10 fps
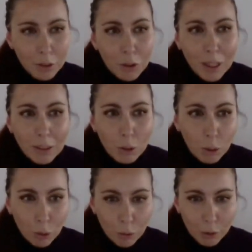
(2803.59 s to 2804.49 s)
not trying
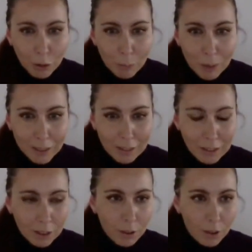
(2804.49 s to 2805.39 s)
to look for the
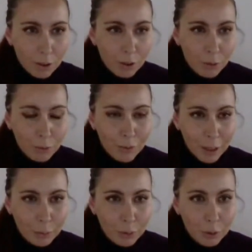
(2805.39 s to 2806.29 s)
blasters on
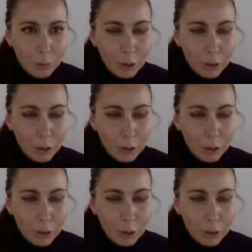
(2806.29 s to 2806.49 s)
bounds.